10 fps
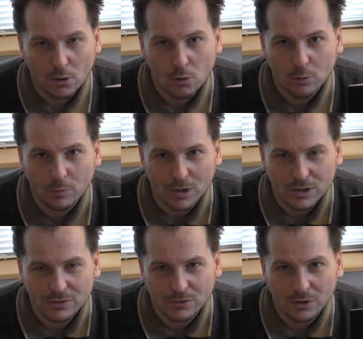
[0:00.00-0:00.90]
old
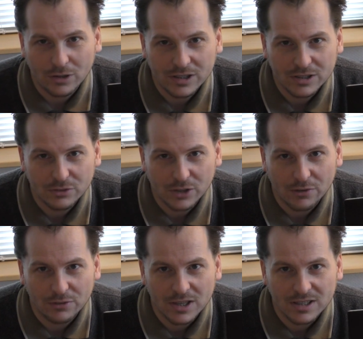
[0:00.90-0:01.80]
boss for his
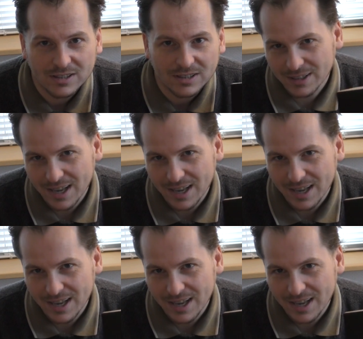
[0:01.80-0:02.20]
forgiveness,